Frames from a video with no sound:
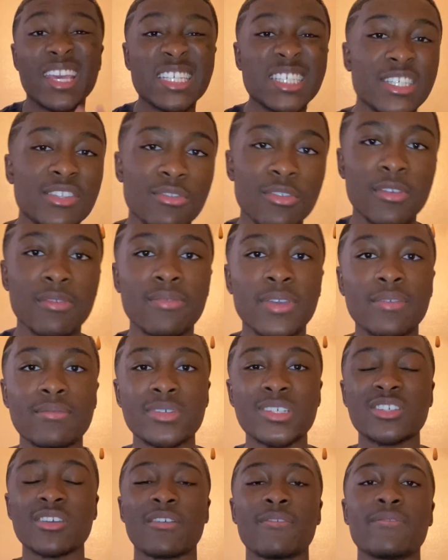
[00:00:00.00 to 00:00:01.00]
Yeezy three
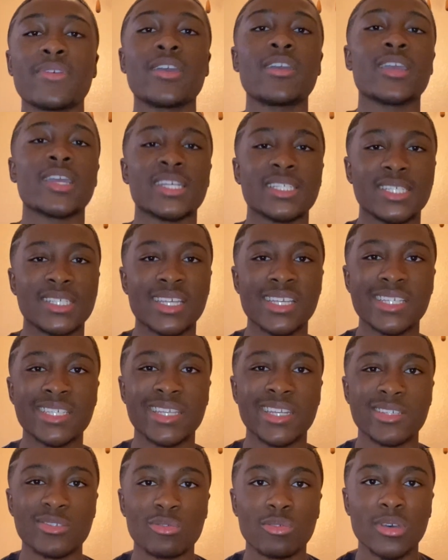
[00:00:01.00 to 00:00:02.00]
fifties are very
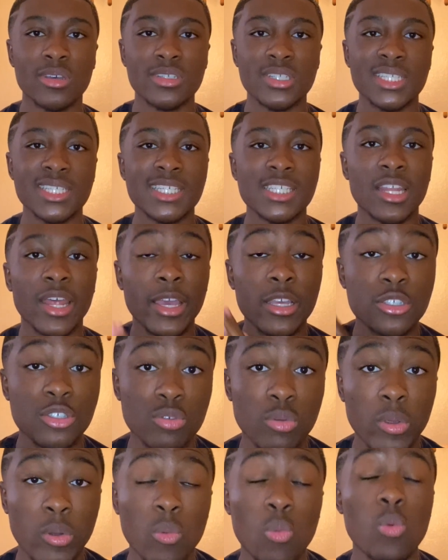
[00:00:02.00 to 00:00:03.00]
consistent as well, just like
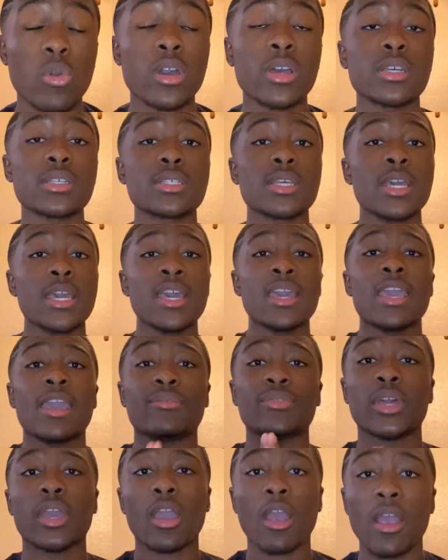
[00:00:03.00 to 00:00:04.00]
Jordan ones.
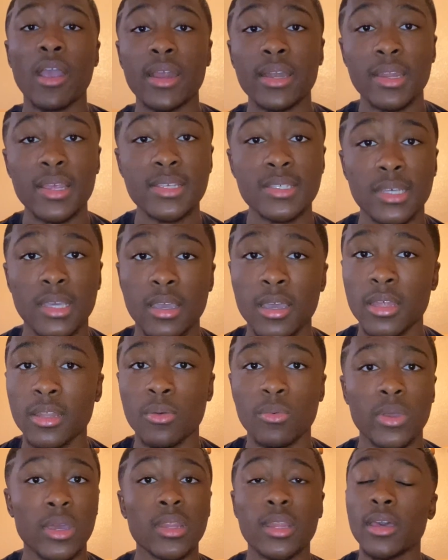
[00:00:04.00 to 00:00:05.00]
If they are a decent
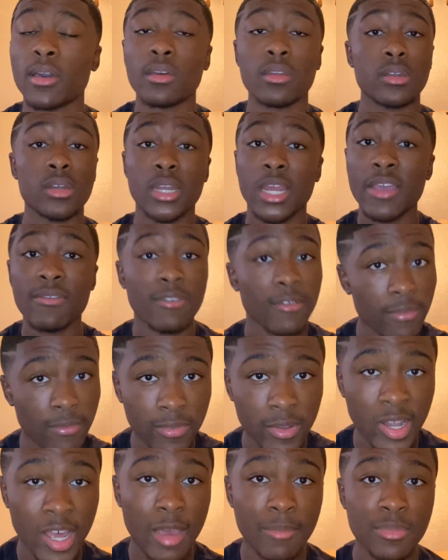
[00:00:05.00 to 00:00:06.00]
colorway, they'll never
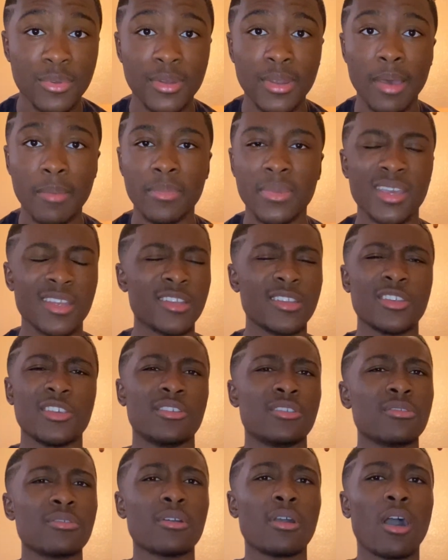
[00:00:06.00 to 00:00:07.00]
flop. You know what I mean?
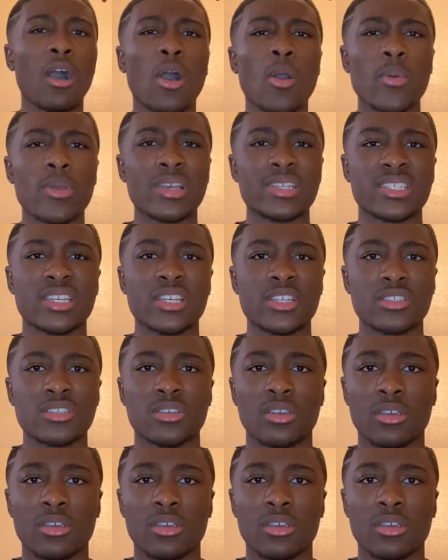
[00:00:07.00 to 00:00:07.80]
You'll always get